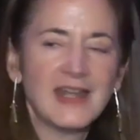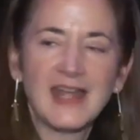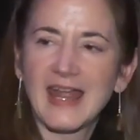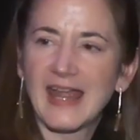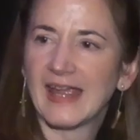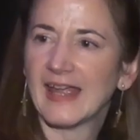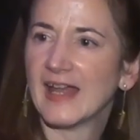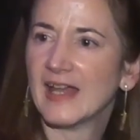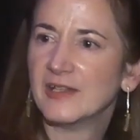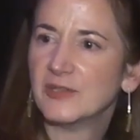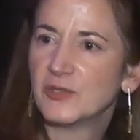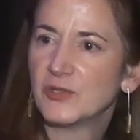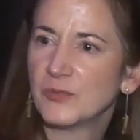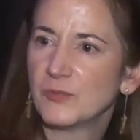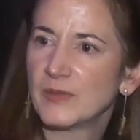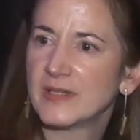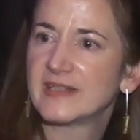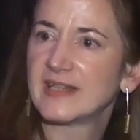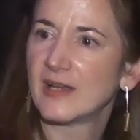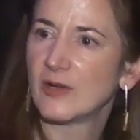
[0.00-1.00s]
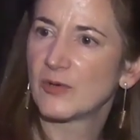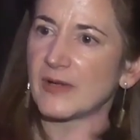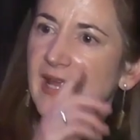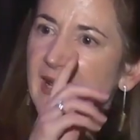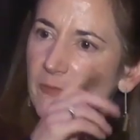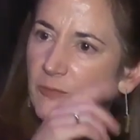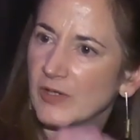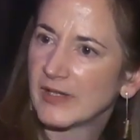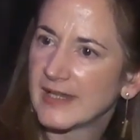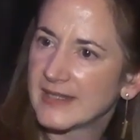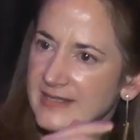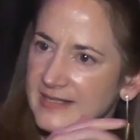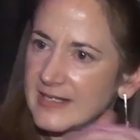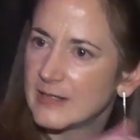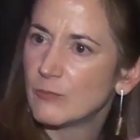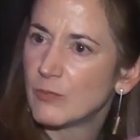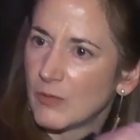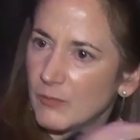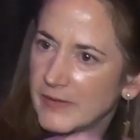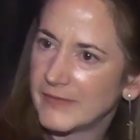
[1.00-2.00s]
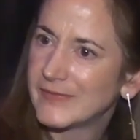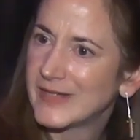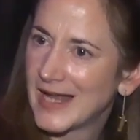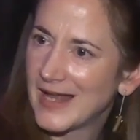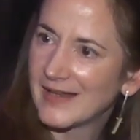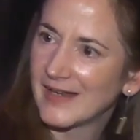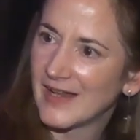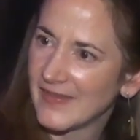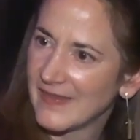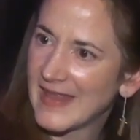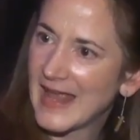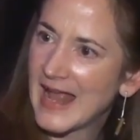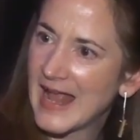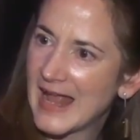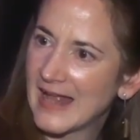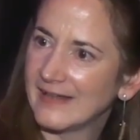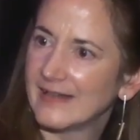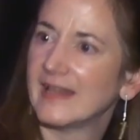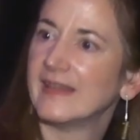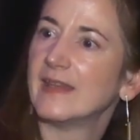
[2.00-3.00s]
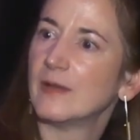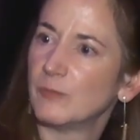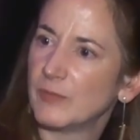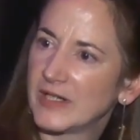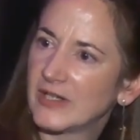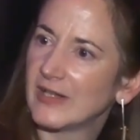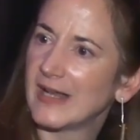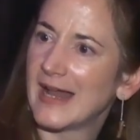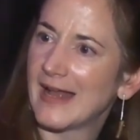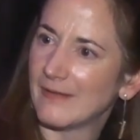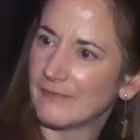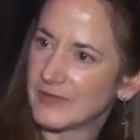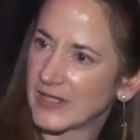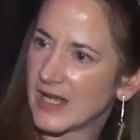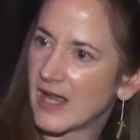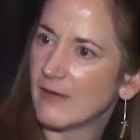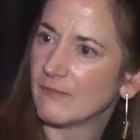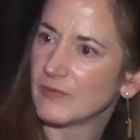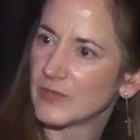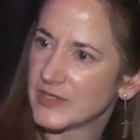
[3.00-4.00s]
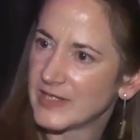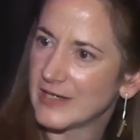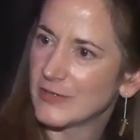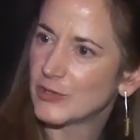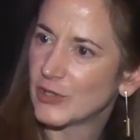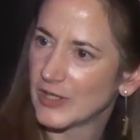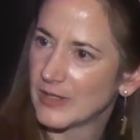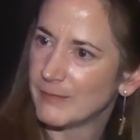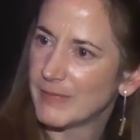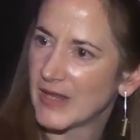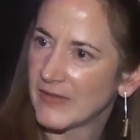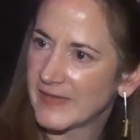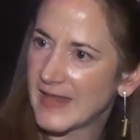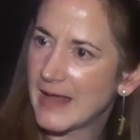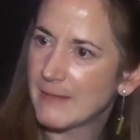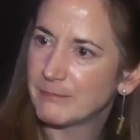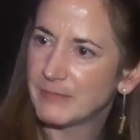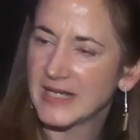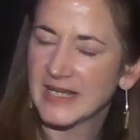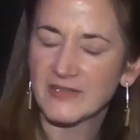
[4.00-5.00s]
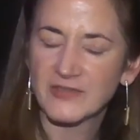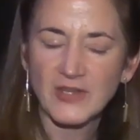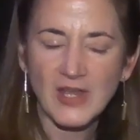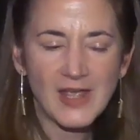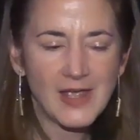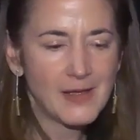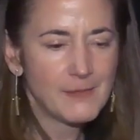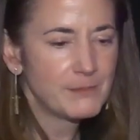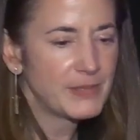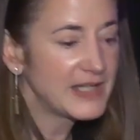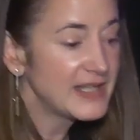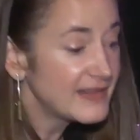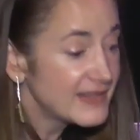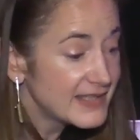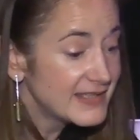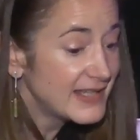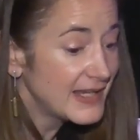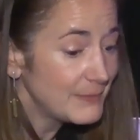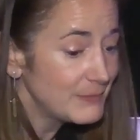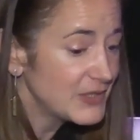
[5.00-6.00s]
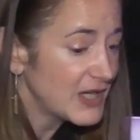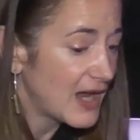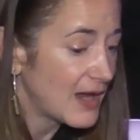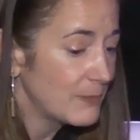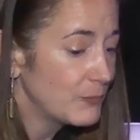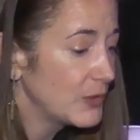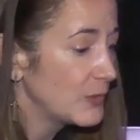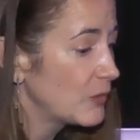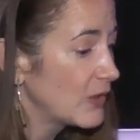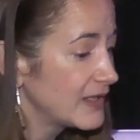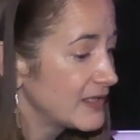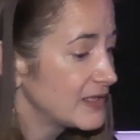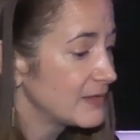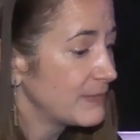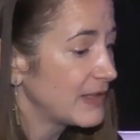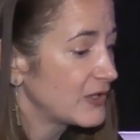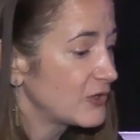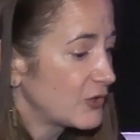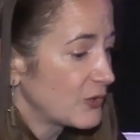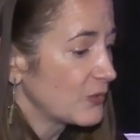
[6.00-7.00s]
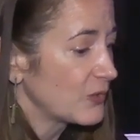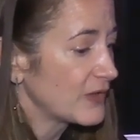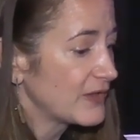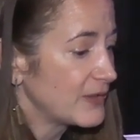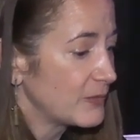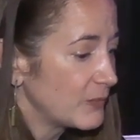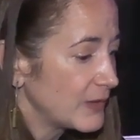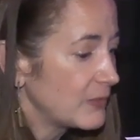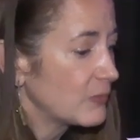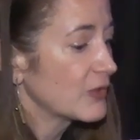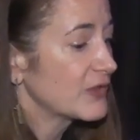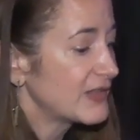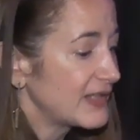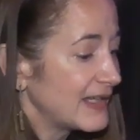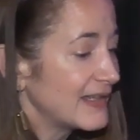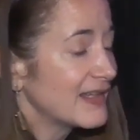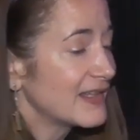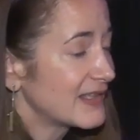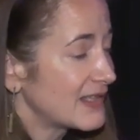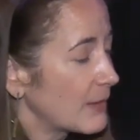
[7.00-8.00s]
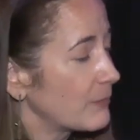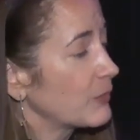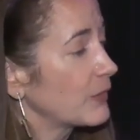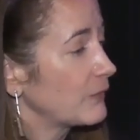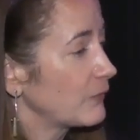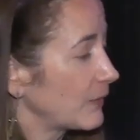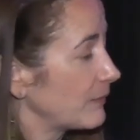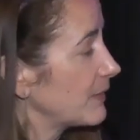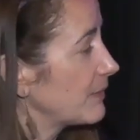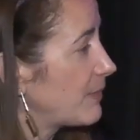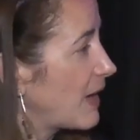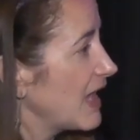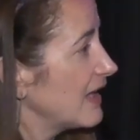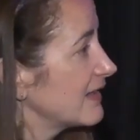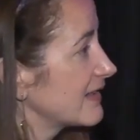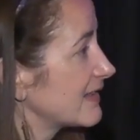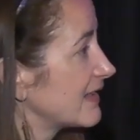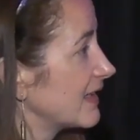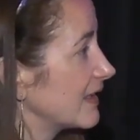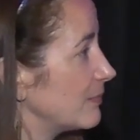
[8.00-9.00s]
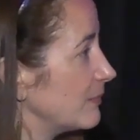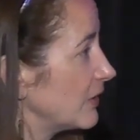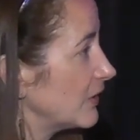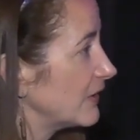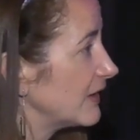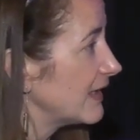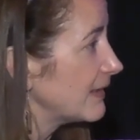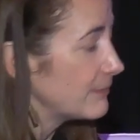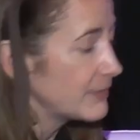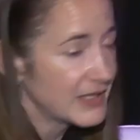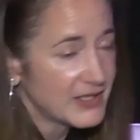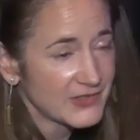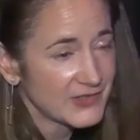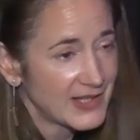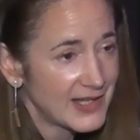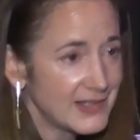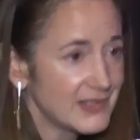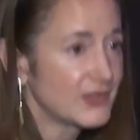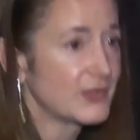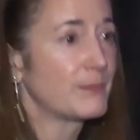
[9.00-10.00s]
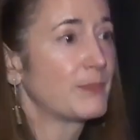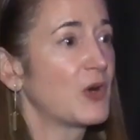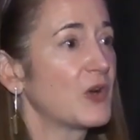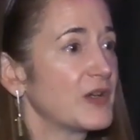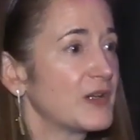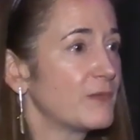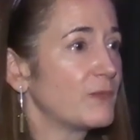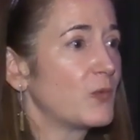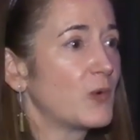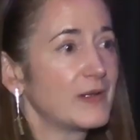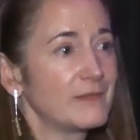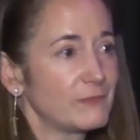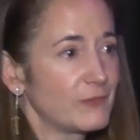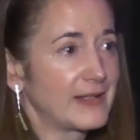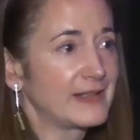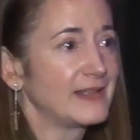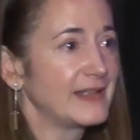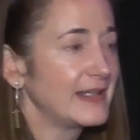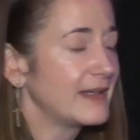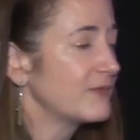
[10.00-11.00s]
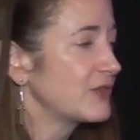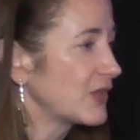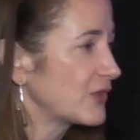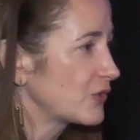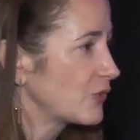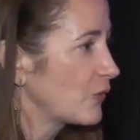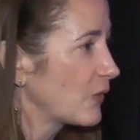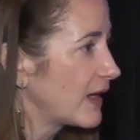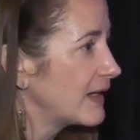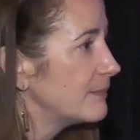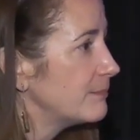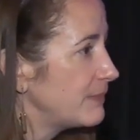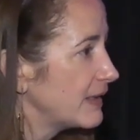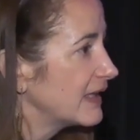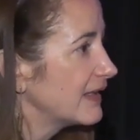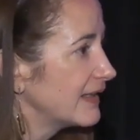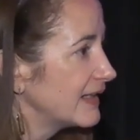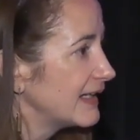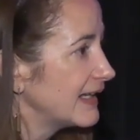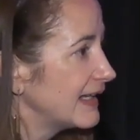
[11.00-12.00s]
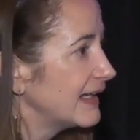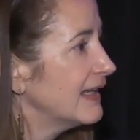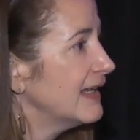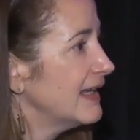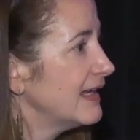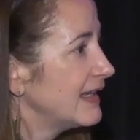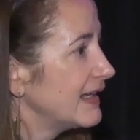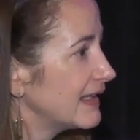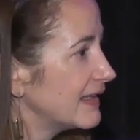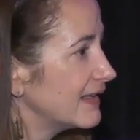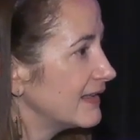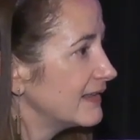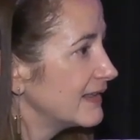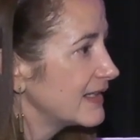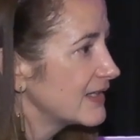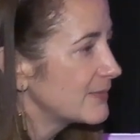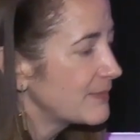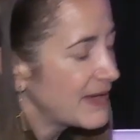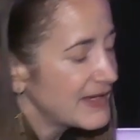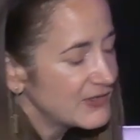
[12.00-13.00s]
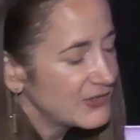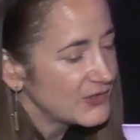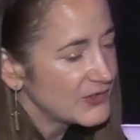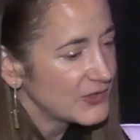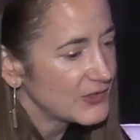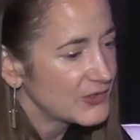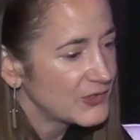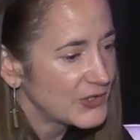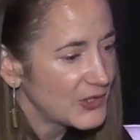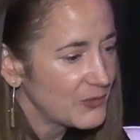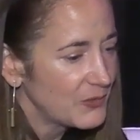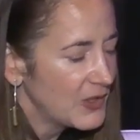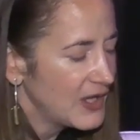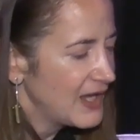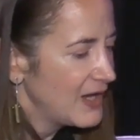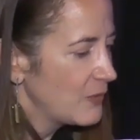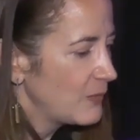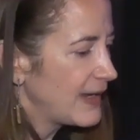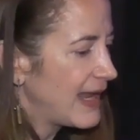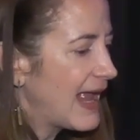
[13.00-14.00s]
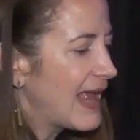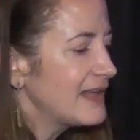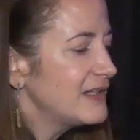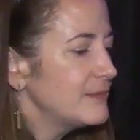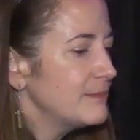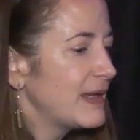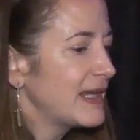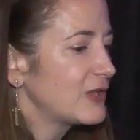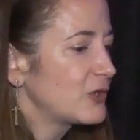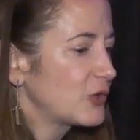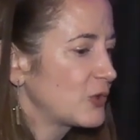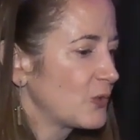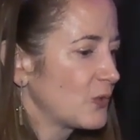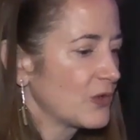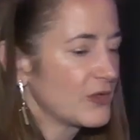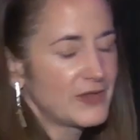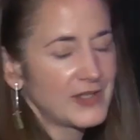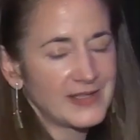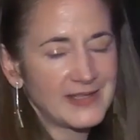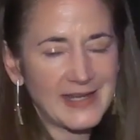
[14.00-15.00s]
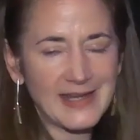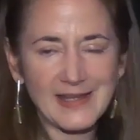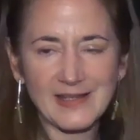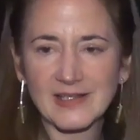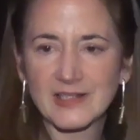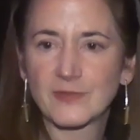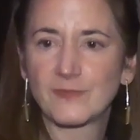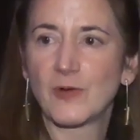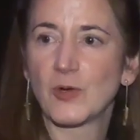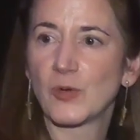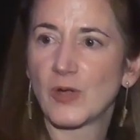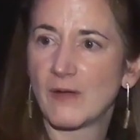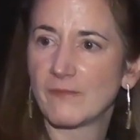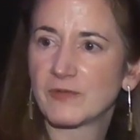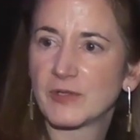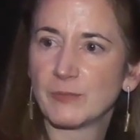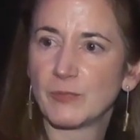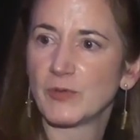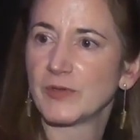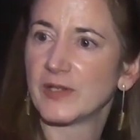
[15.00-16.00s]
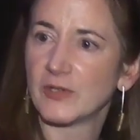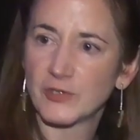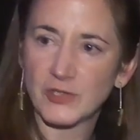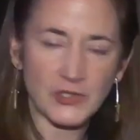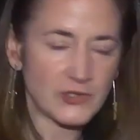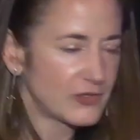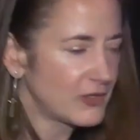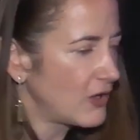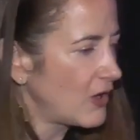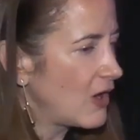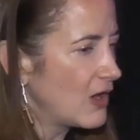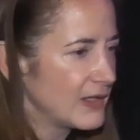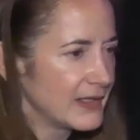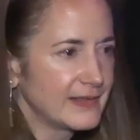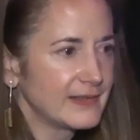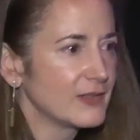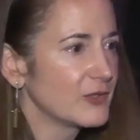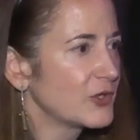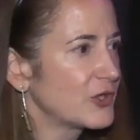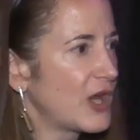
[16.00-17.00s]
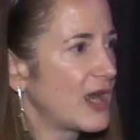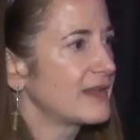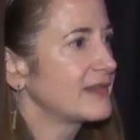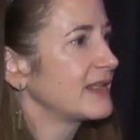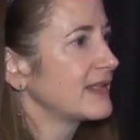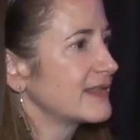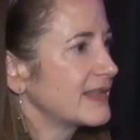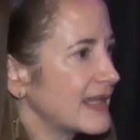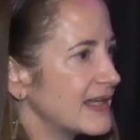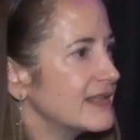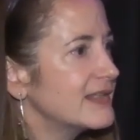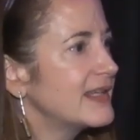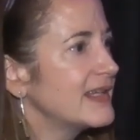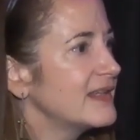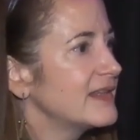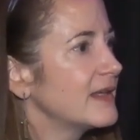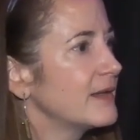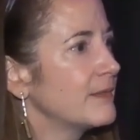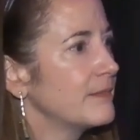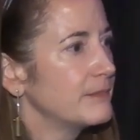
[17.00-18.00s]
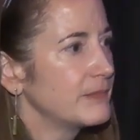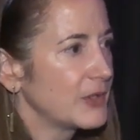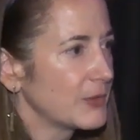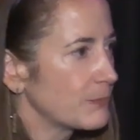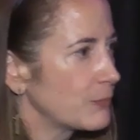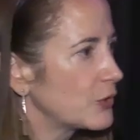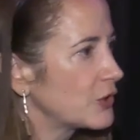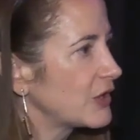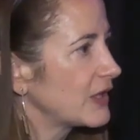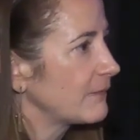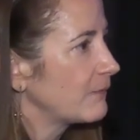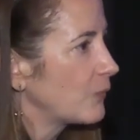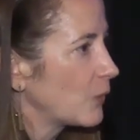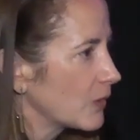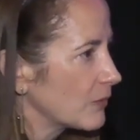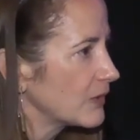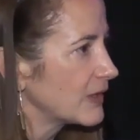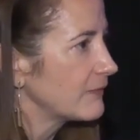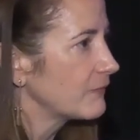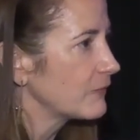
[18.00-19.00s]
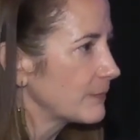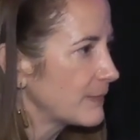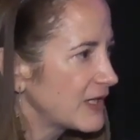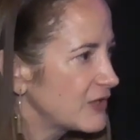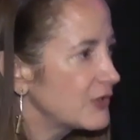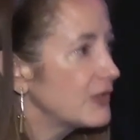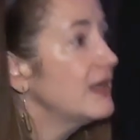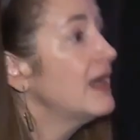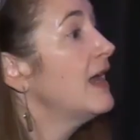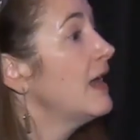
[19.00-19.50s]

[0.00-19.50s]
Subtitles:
And we'd say, okay, well, let's see what we've got on that, and then we could have the conversation about that piece. But at the same time, we wanted to make sure that we were seen as separate from the policy community, because that is a part of what, frankly, gives us credibility in these spaces. And so we had to make sure that the analysts felt comfortable. They're just calling their shots as they see them. They're pushing forward information.